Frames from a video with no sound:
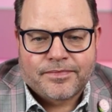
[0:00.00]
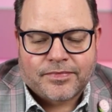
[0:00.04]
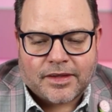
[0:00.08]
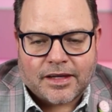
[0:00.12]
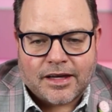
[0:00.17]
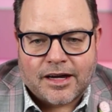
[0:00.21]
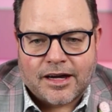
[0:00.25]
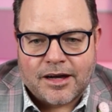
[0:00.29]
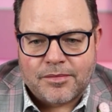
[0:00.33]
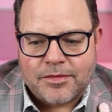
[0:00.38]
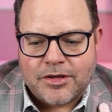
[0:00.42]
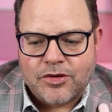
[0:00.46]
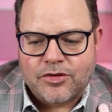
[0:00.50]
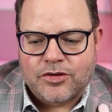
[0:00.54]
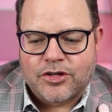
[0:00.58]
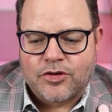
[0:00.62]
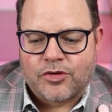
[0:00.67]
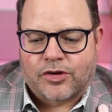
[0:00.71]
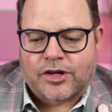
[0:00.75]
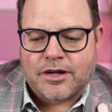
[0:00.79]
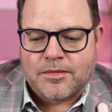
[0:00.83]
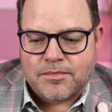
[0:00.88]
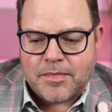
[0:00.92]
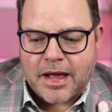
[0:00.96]
you
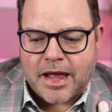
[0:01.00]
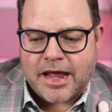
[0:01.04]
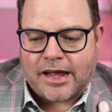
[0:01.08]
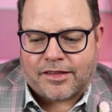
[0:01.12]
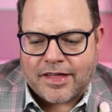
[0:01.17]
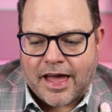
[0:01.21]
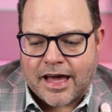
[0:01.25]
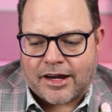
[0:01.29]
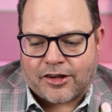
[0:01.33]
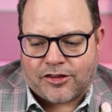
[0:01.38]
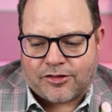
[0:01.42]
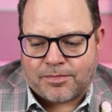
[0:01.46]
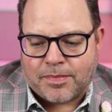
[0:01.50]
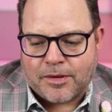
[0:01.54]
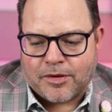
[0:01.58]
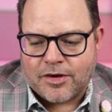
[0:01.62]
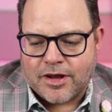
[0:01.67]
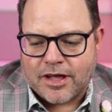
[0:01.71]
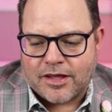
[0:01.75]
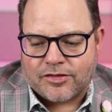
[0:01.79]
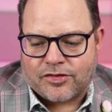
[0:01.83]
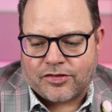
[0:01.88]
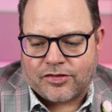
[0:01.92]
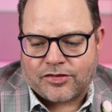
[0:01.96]
can make that
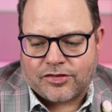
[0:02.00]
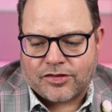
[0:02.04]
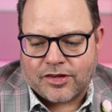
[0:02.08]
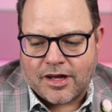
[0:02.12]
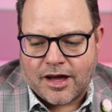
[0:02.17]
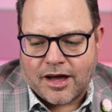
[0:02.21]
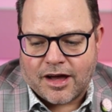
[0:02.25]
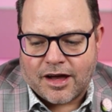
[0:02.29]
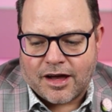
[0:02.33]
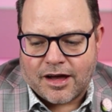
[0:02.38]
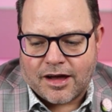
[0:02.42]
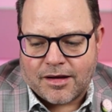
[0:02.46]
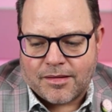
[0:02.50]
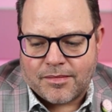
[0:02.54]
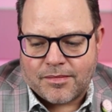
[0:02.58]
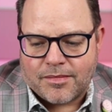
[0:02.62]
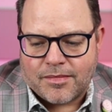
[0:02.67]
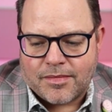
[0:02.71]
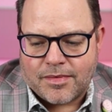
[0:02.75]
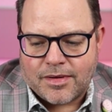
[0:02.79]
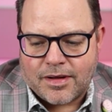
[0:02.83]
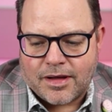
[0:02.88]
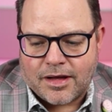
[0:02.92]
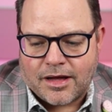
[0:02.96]
experience
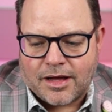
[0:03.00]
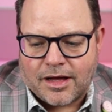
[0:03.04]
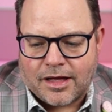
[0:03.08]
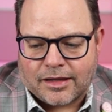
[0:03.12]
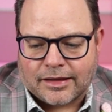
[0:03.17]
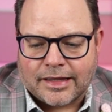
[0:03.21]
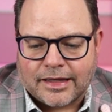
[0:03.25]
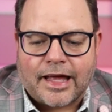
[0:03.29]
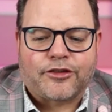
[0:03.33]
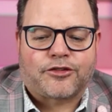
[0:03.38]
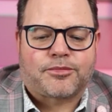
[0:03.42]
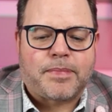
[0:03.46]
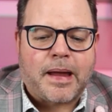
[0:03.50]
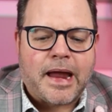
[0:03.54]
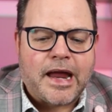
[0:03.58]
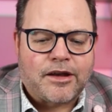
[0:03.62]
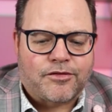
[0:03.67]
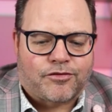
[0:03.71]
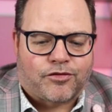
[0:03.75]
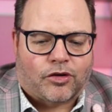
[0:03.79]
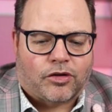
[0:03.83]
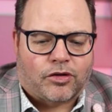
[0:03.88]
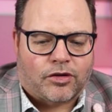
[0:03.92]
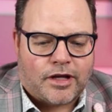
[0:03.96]
less
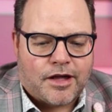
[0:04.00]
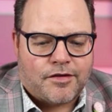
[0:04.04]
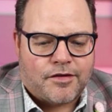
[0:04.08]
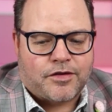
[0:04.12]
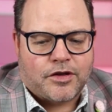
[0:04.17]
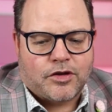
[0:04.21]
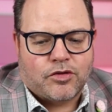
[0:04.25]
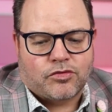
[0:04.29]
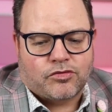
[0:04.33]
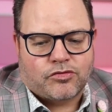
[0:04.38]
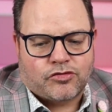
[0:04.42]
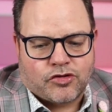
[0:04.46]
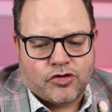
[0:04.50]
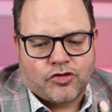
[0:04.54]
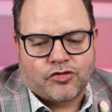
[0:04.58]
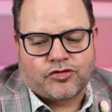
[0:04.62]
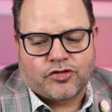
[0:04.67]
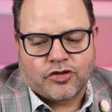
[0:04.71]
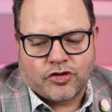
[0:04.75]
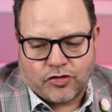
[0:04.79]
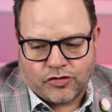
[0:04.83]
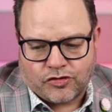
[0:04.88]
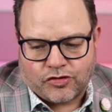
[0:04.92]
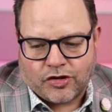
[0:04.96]
painful if you choose to do so.